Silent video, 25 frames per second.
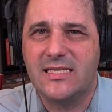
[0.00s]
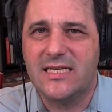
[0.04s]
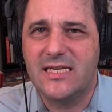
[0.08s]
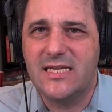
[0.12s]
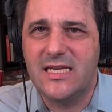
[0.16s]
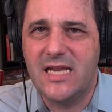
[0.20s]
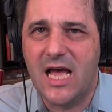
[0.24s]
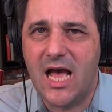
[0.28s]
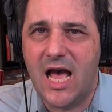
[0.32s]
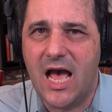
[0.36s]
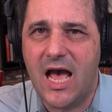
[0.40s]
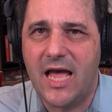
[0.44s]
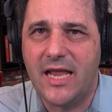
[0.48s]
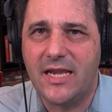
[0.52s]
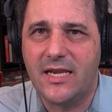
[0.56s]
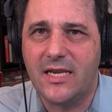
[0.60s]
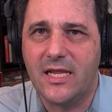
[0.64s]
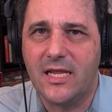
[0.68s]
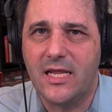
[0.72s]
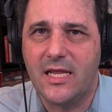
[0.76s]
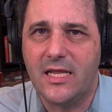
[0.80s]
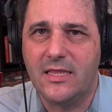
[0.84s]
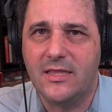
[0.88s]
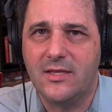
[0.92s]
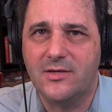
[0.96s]
not,
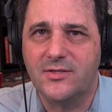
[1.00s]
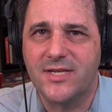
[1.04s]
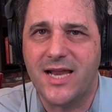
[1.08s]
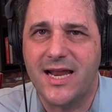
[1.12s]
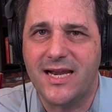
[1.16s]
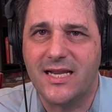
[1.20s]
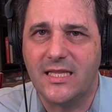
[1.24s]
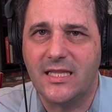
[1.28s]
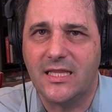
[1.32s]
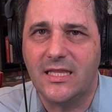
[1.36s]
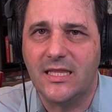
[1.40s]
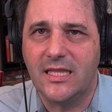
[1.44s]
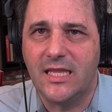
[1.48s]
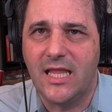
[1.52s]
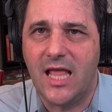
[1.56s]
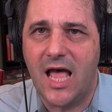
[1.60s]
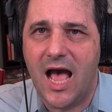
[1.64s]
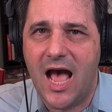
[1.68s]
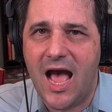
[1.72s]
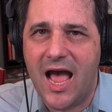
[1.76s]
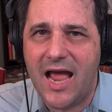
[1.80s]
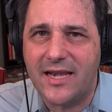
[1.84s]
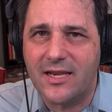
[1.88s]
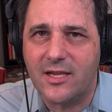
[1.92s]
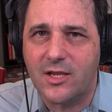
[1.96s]
there's not a
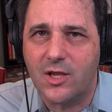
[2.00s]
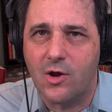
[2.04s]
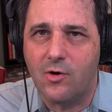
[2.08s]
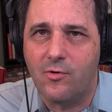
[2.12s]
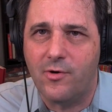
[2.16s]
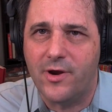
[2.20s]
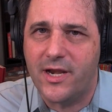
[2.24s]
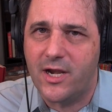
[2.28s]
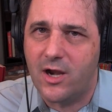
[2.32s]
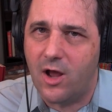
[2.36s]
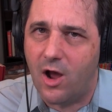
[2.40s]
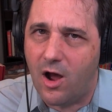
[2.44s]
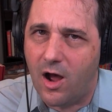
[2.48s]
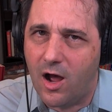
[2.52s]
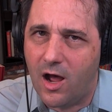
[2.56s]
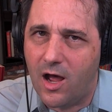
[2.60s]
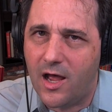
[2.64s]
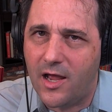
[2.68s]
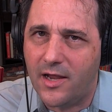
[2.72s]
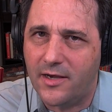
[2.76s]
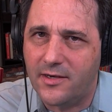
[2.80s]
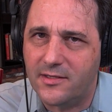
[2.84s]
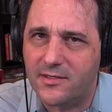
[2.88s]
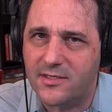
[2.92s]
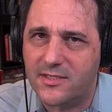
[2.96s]
lot going
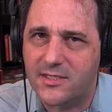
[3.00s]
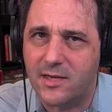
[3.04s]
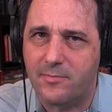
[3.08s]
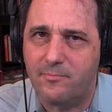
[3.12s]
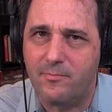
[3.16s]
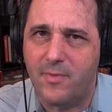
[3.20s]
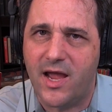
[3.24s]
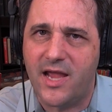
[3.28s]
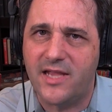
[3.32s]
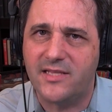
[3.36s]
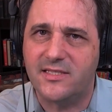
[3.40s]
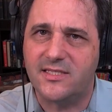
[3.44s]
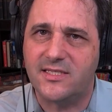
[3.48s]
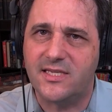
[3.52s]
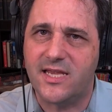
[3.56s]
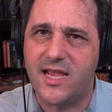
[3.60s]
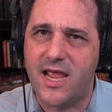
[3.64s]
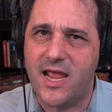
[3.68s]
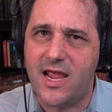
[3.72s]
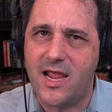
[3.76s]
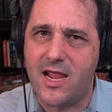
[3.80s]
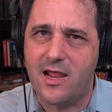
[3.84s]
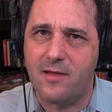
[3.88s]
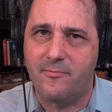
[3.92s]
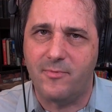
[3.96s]
on, some might
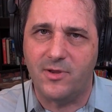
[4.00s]
say.